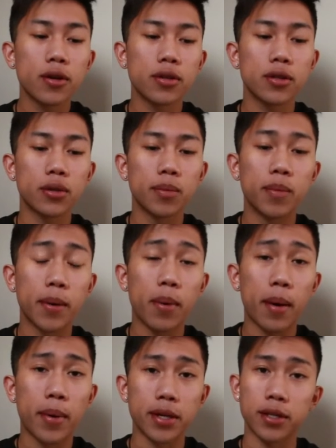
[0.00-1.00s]
to be
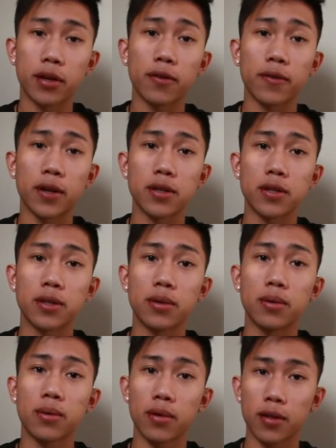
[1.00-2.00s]
by myself and
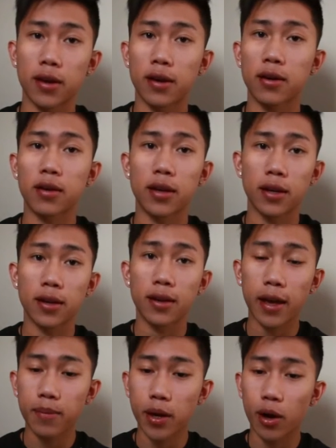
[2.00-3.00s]
to think. It
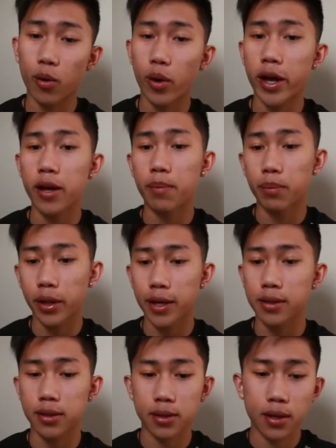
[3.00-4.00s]
gave me a quiet
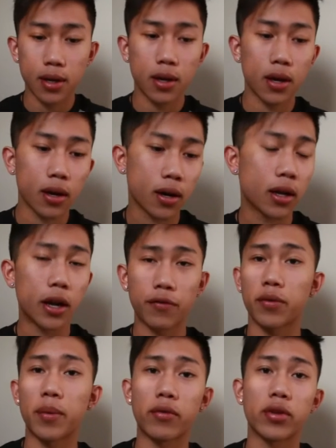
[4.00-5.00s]
place, cut off
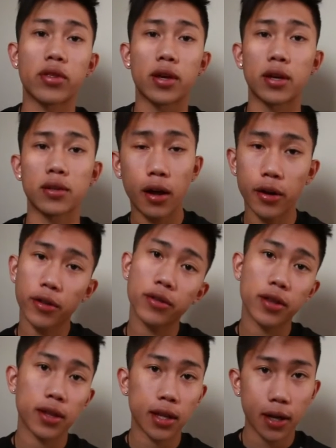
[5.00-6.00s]
from everything. Another
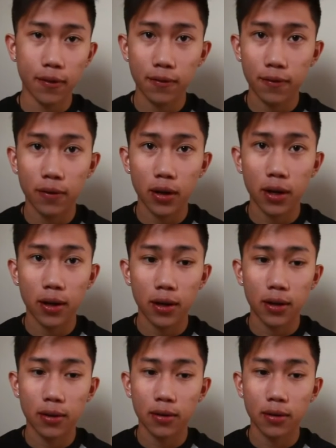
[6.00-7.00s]
thing that
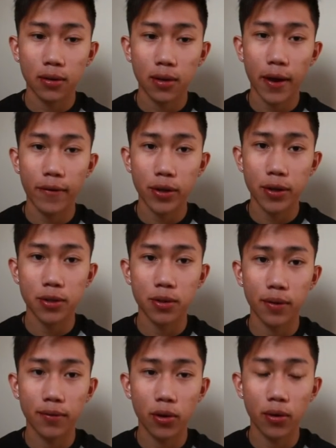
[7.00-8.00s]
I've have a
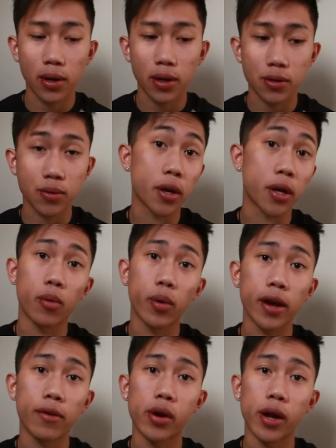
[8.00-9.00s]
history of doing is running
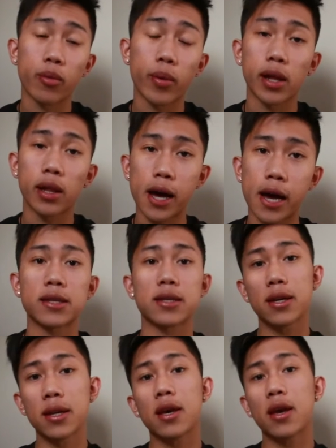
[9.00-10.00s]
away. I've ran away a lot.
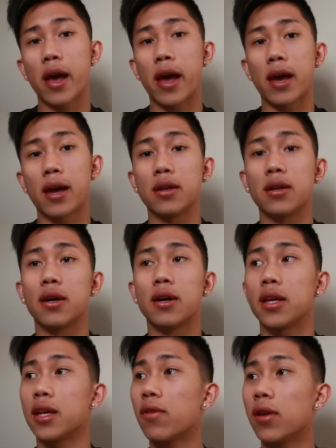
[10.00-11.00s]

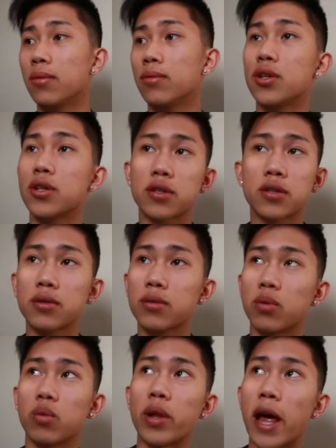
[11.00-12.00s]
And even just
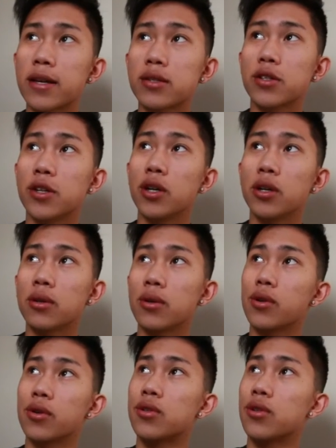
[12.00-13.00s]
last year
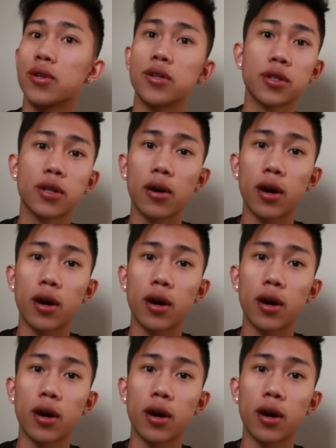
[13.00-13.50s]
or 2 years ago,